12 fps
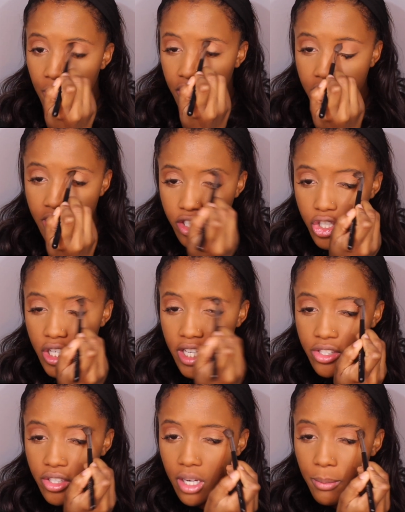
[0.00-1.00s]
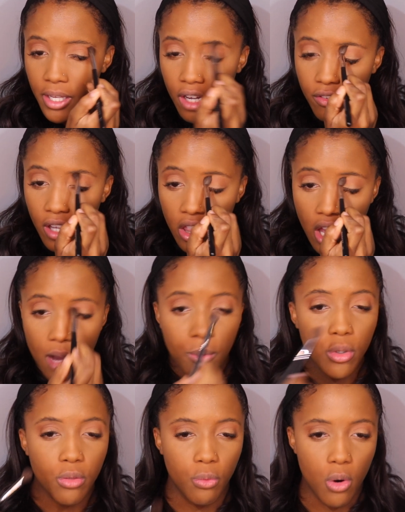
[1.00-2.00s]
But these shades are coming off a lot
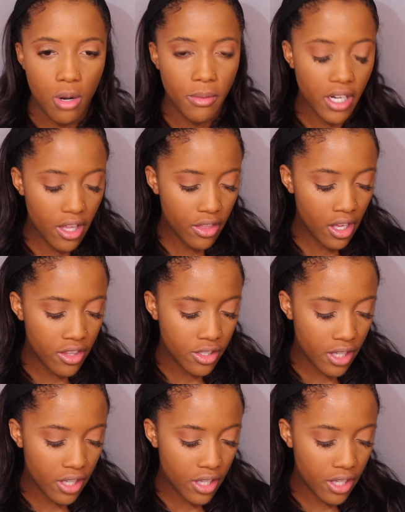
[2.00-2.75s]
more warm than I thought.